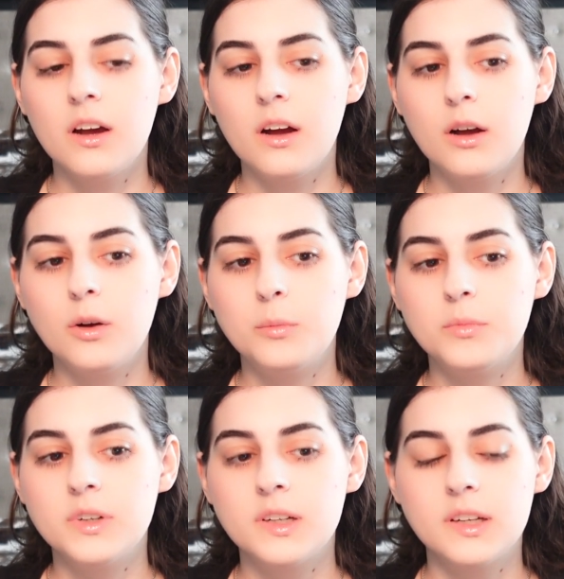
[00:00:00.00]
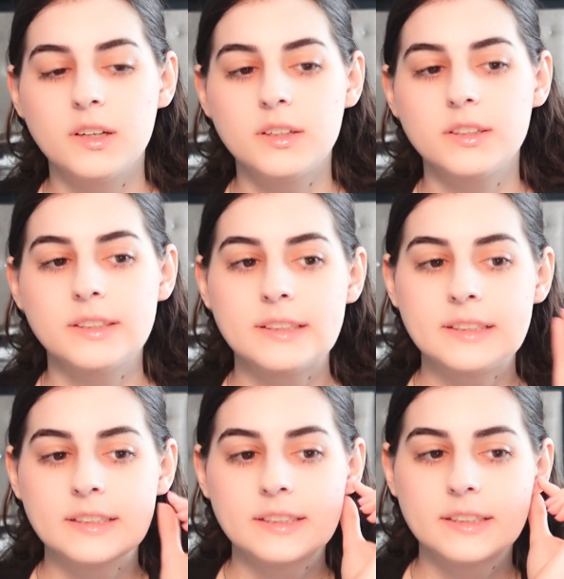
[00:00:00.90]
I
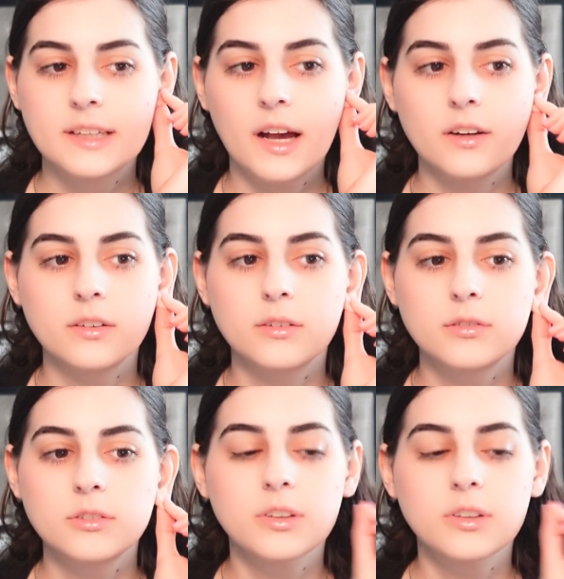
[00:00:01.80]
don't know,